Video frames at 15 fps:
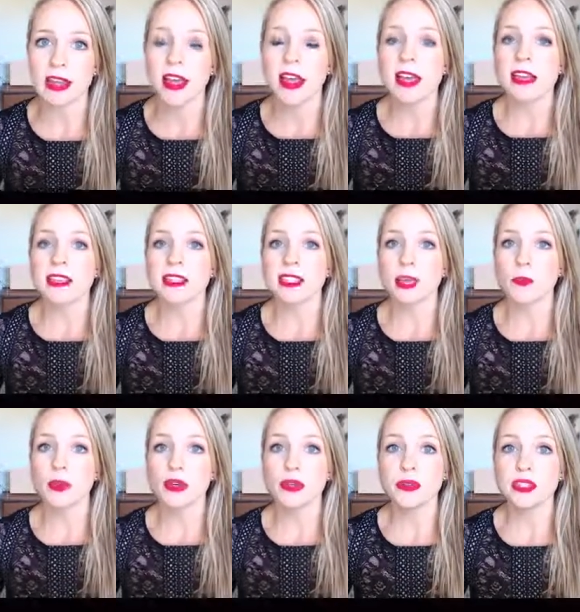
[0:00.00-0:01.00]
Someone who
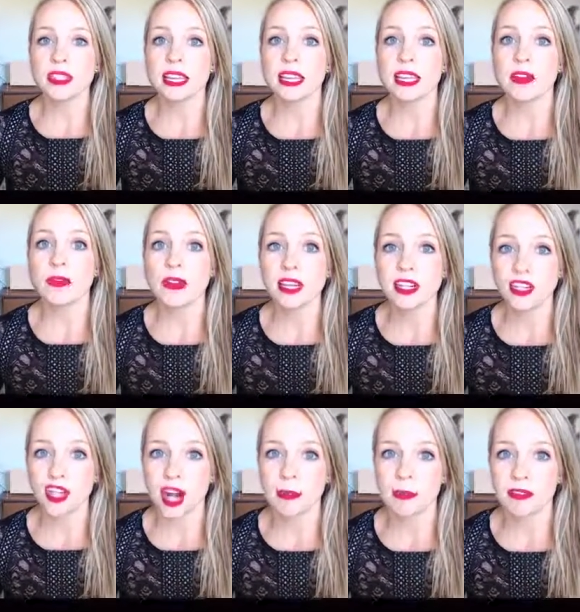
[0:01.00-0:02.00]
does a great
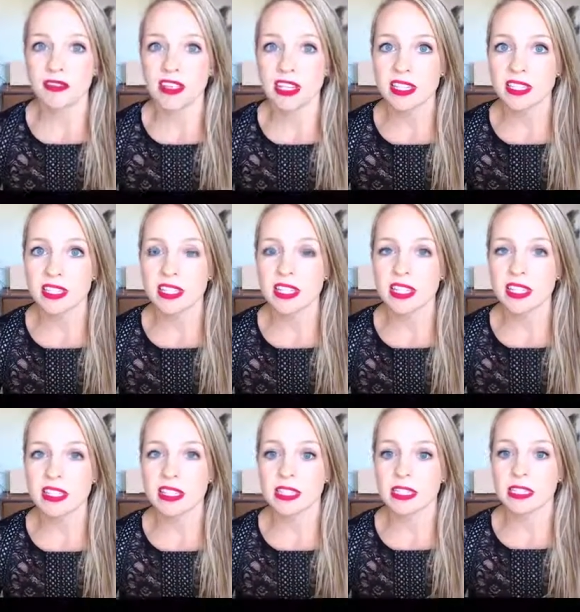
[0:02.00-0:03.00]
job of this is
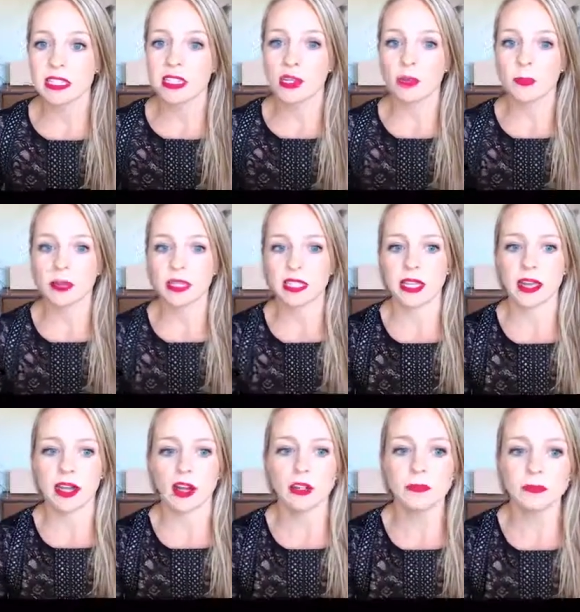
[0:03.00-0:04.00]
Neil
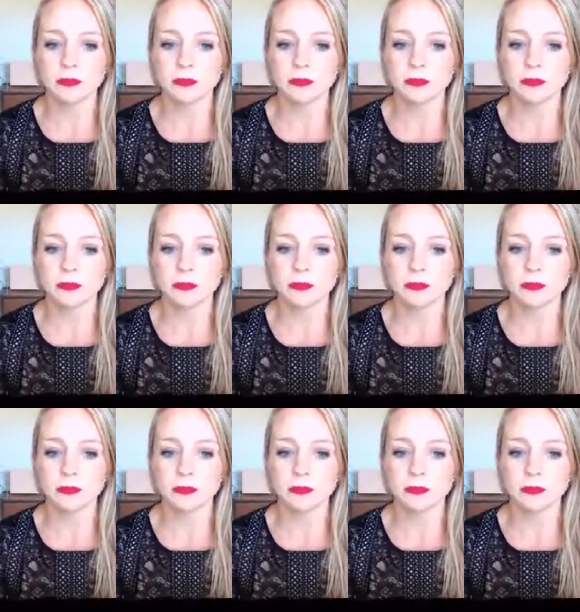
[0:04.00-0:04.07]
Patel,